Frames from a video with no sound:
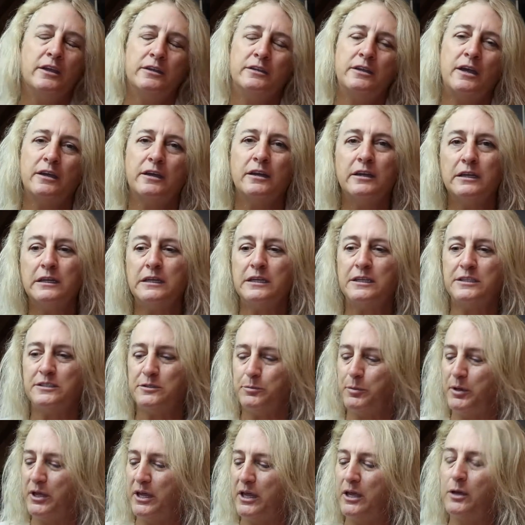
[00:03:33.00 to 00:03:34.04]
not going to need
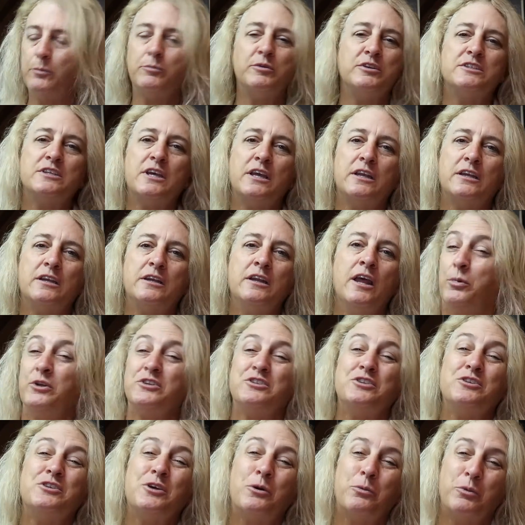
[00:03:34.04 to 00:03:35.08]
to be amputated,
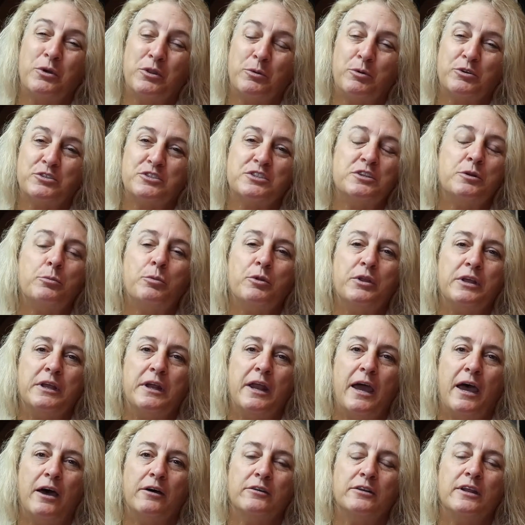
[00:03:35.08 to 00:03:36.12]
but you don't want the person to bleed
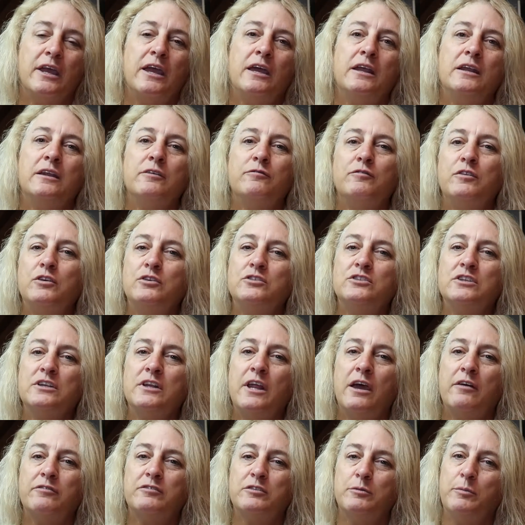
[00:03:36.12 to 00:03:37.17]
out. And if you did
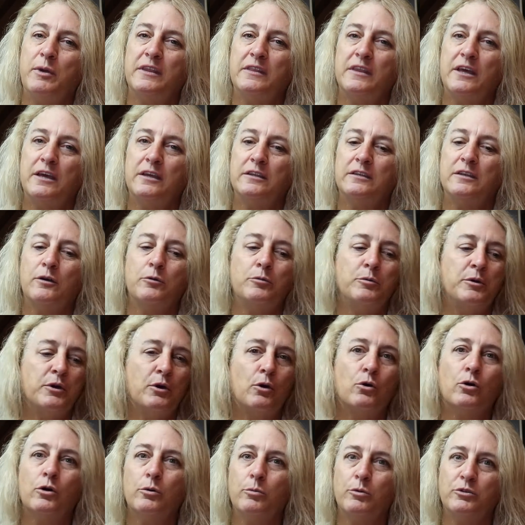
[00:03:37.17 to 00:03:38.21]
have to make that would be a
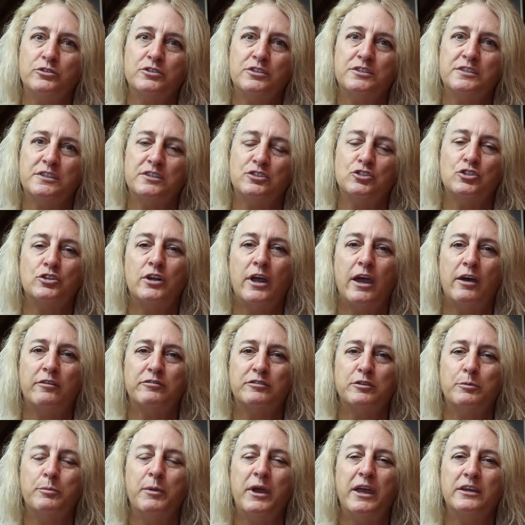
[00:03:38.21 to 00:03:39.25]
horrible decision to
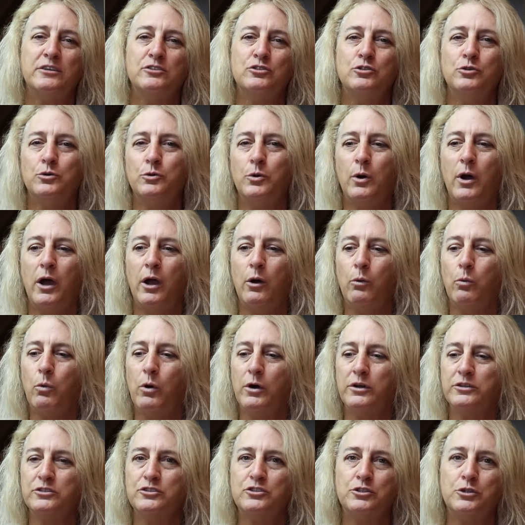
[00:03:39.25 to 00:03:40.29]
have to make. Do I
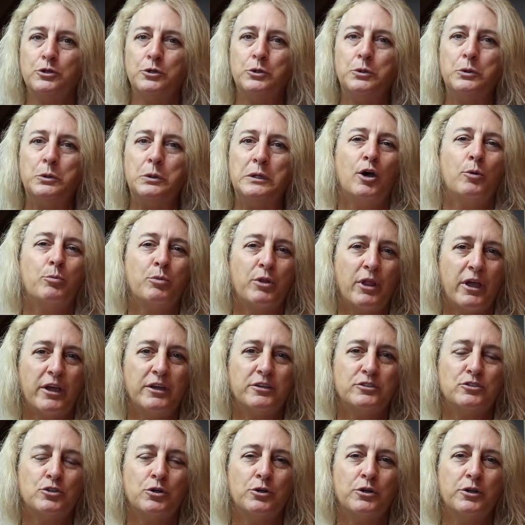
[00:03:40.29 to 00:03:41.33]
want to apply
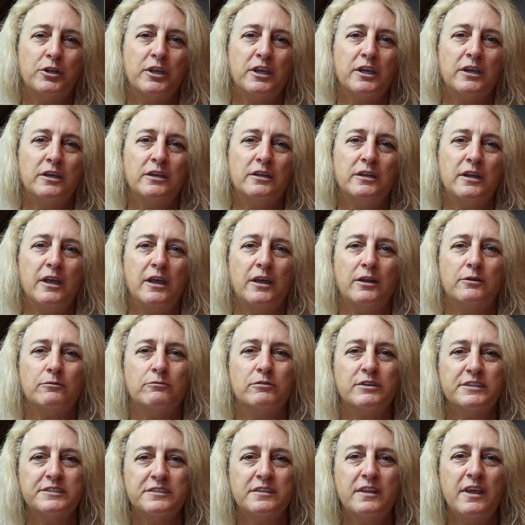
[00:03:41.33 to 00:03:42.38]
a tourniquet and
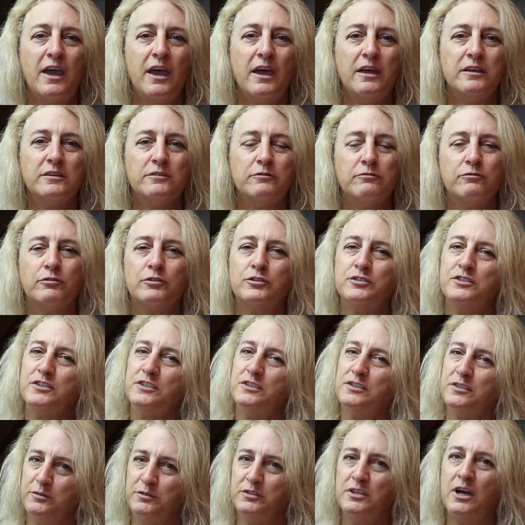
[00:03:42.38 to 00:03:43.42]
risk that
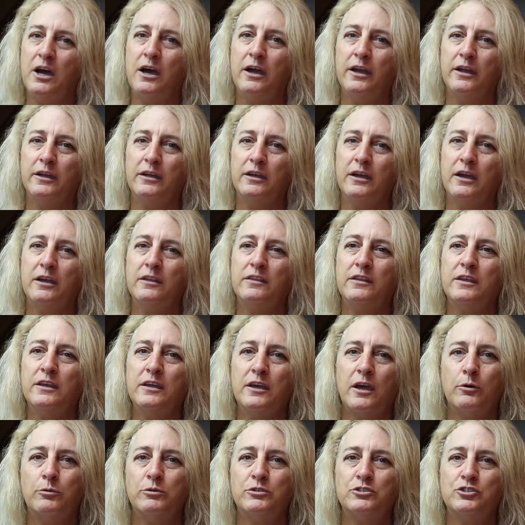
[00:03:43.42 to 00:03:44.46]
versus dying? I
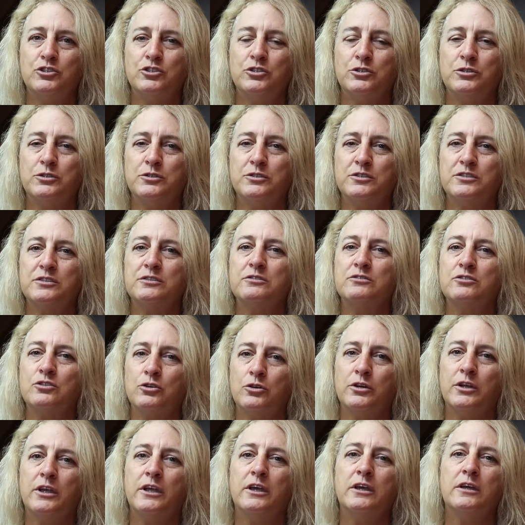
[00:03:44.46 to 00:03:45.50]
think I would choose
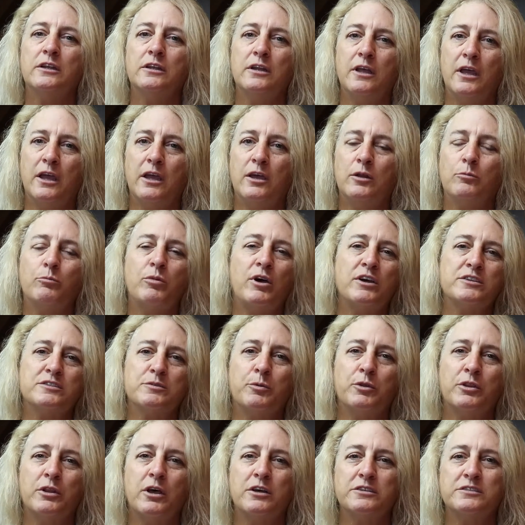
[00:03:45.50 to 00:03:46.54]
tourniquet and
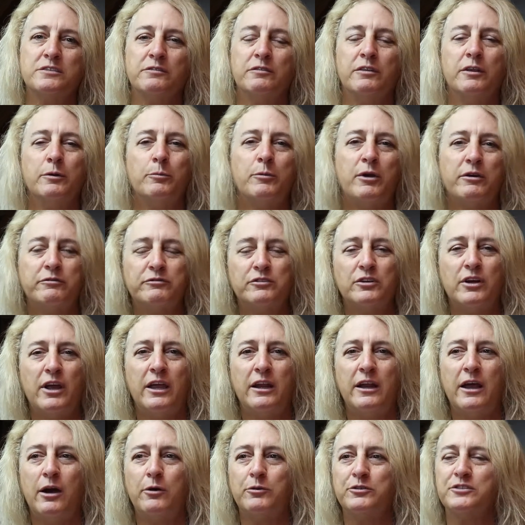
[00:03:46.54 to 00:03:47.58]
possible loss of limb after
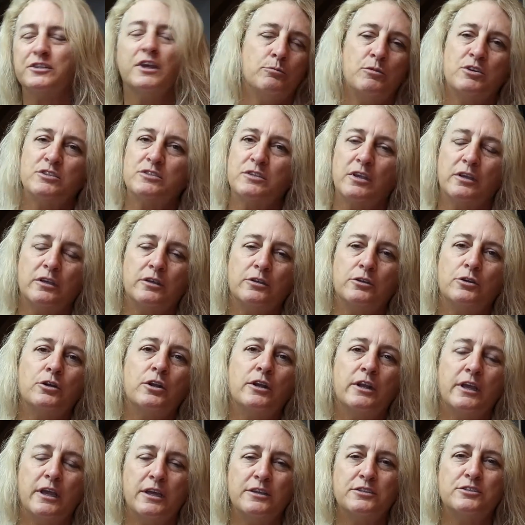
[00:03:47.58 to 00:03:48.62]
8 hours. Most likely you're
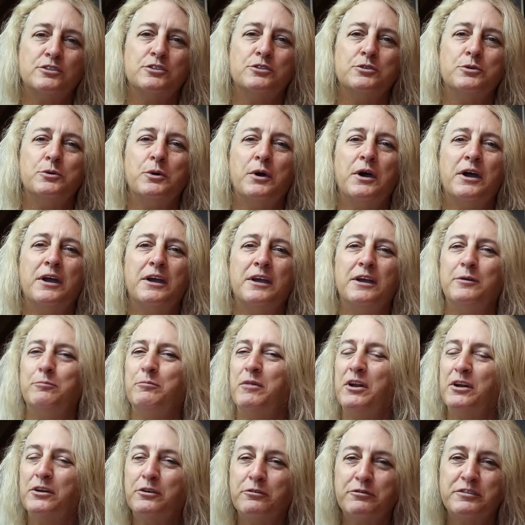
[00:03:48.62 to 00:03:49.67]
going to get to a
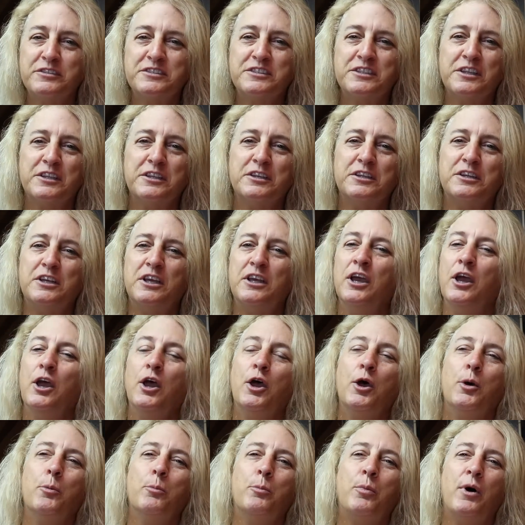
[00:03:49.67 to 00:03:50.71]
medical facility
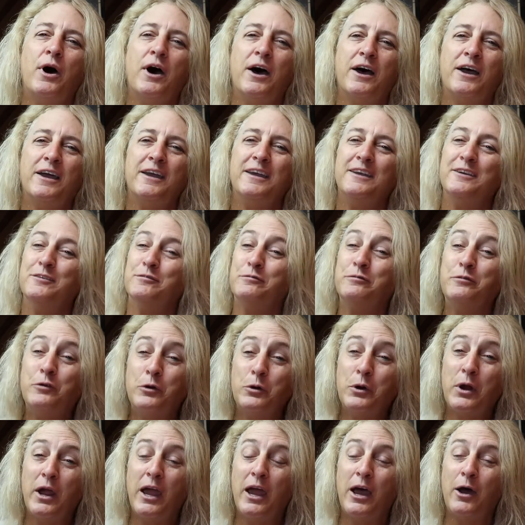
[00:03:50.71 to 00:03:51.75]
by
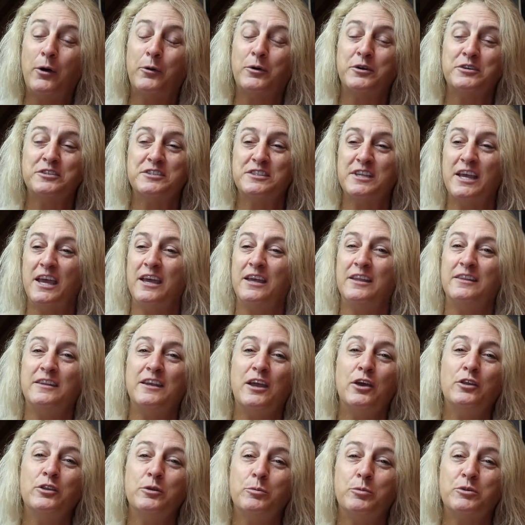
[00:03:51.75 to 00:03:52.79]
4 hours, and
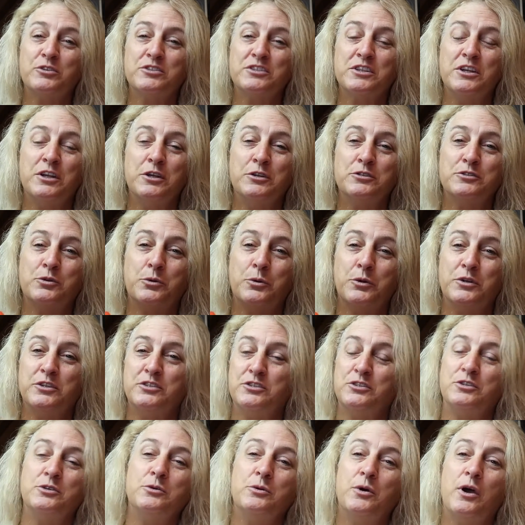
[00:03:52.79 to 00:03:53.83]
the only person who's going
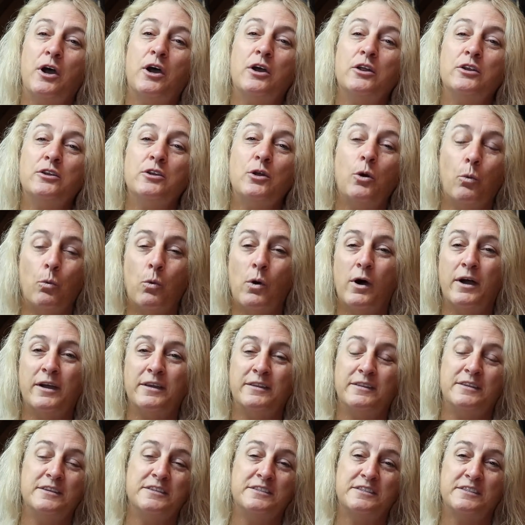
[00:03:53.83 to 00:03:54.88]
to
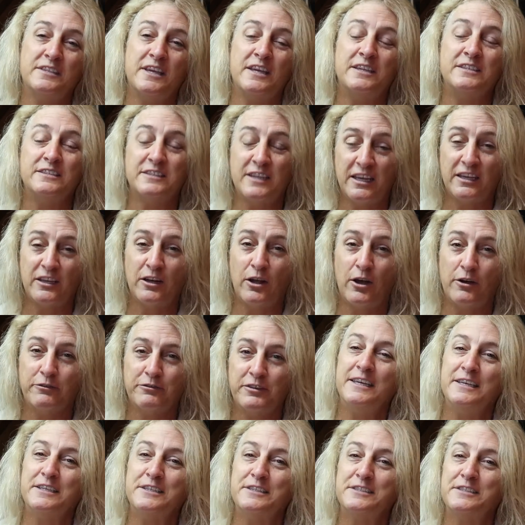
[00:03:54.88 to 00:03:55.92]
unwind this and take it
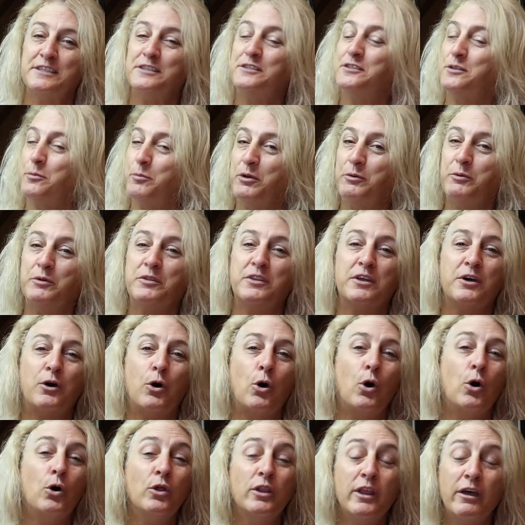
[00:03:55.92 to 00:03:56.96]
off is somebody with a
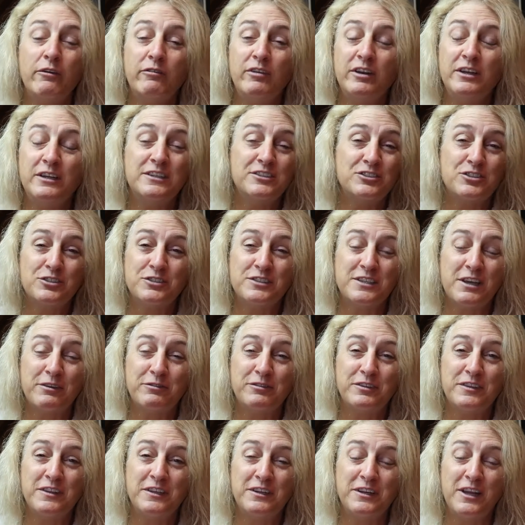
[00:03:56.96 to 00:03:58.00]
whole lot of initials
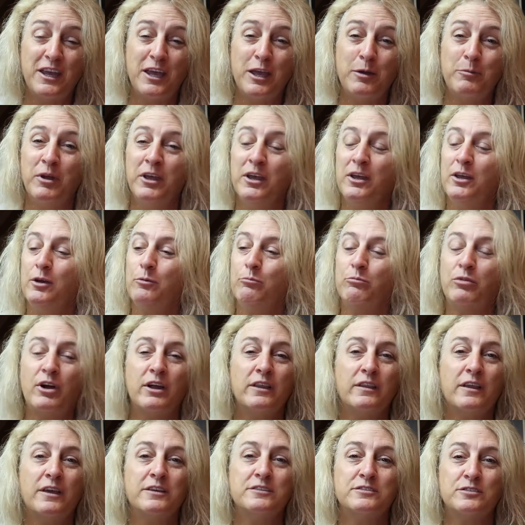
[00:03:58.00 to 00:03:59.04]
after their name,
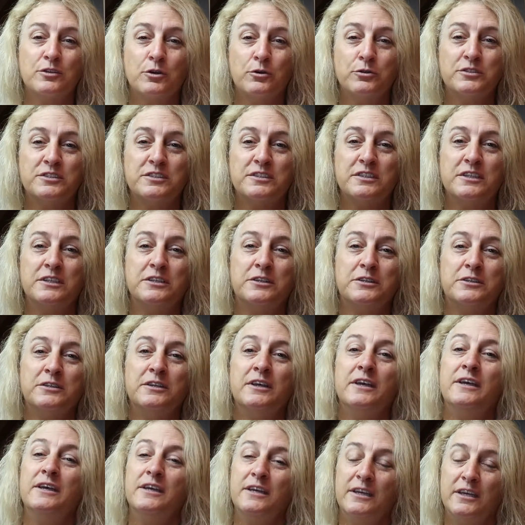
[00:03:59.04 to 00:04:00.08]
bright lights, cold steel,
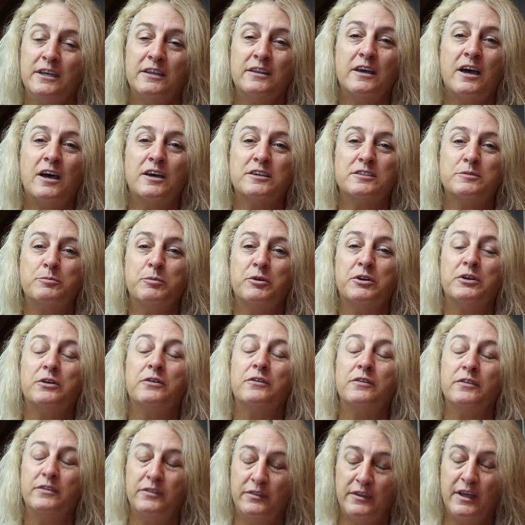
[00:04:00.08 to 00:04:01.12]
in the hospital.
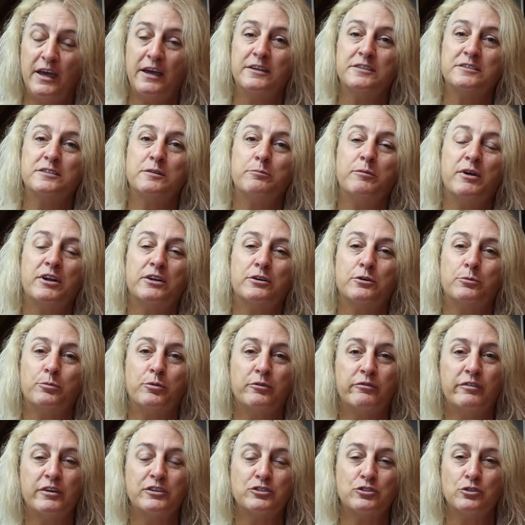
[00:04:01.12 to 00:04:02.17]
That is the medical
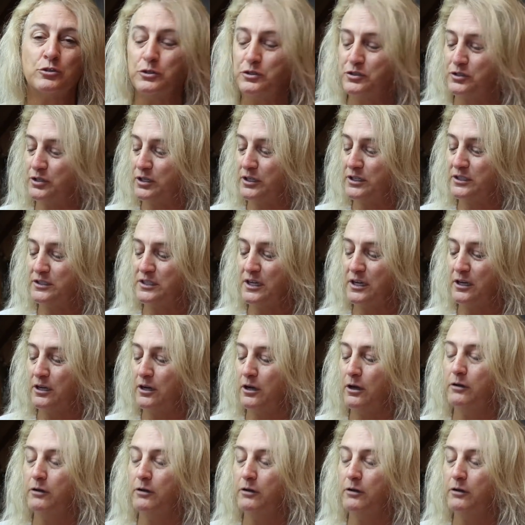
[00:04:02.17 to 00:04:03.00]
professional who's going to take it